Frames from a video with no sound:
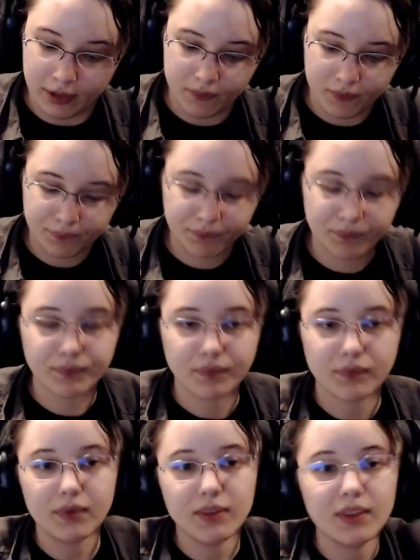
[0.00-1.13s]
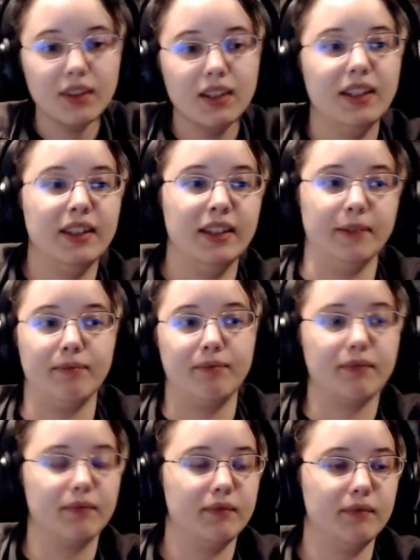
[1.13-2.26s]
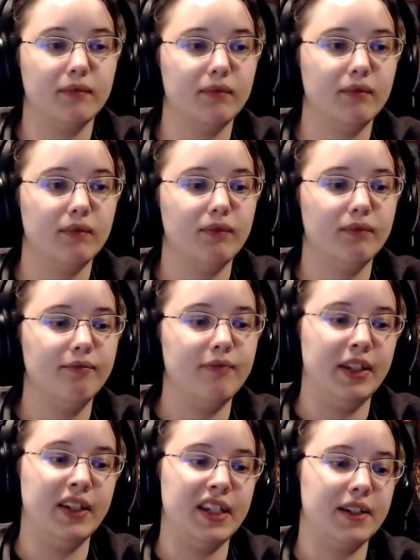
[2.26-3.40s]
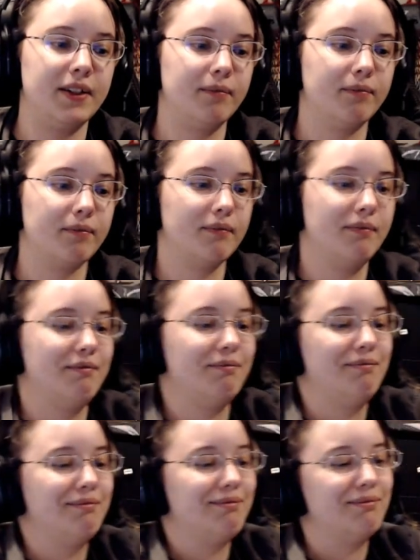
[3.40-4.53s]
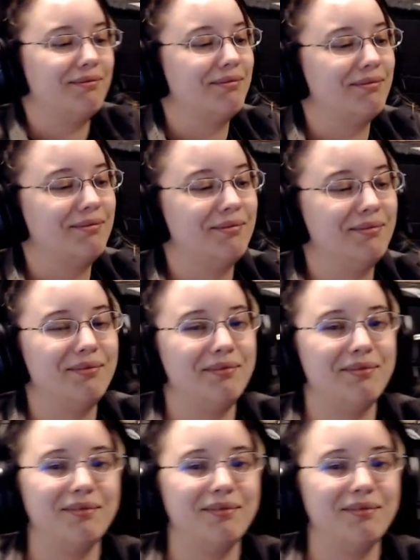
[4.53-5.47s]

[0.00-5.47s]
Jeez. Yeah. Indeed. That's whoa.